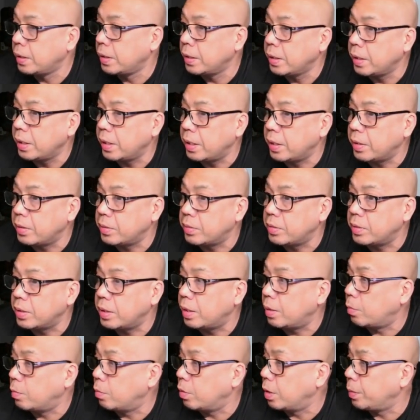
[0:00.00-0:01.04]
and
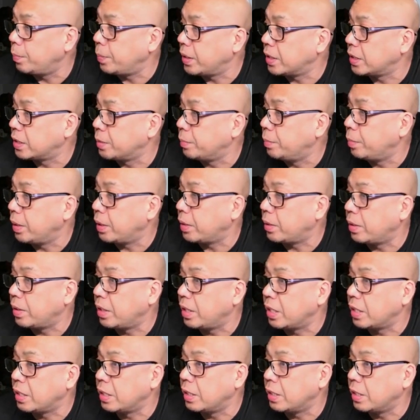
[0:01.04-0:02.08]
whelping is a big
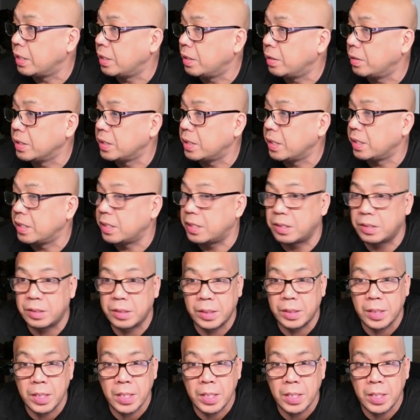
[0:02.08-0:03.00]
thing. It's